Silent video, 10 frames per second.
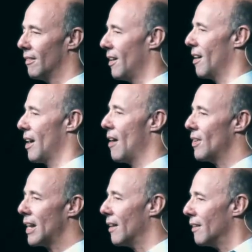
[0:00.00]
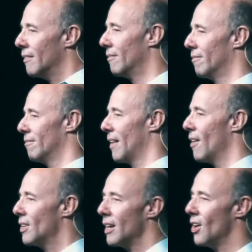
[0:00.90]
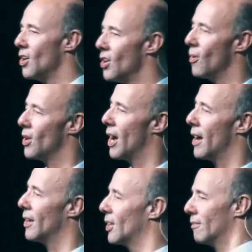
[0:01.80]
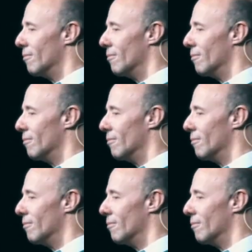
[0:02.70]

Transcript: you know, everything. Everything that you do with your hands,